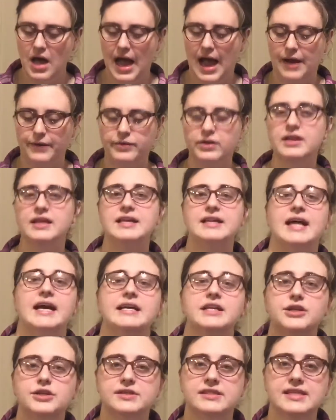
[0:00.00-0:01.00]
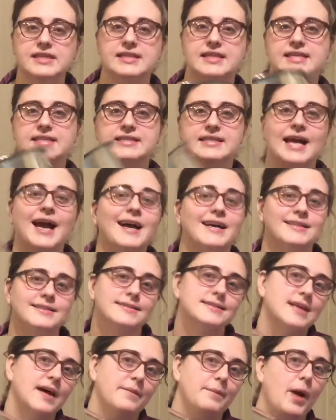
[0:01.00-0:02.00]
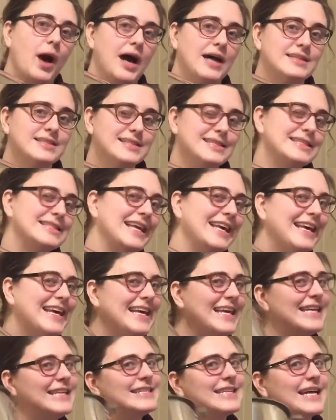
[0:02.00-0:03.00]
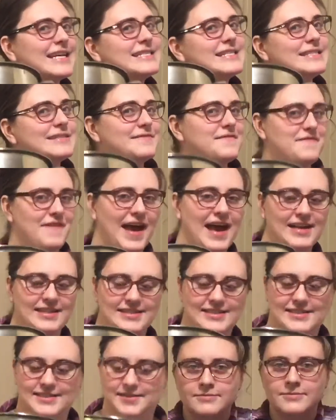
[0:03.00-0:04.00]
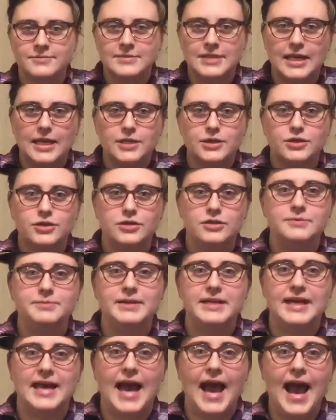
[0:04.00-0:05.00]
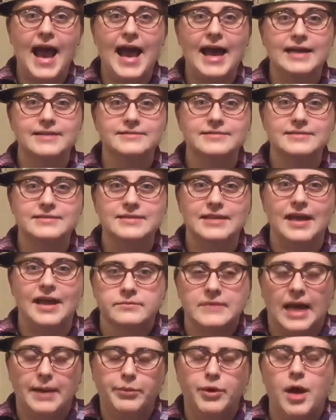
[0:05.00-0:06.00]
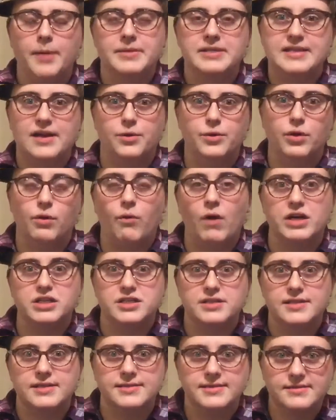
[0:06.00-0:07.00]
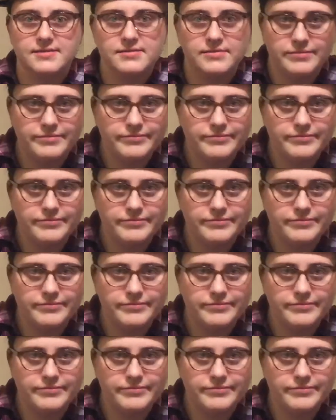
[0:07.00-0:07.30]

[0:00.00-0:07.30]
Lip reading: really like using these kinds of pots because they heat nice and fast. It could be a hat. I promise I will wash this.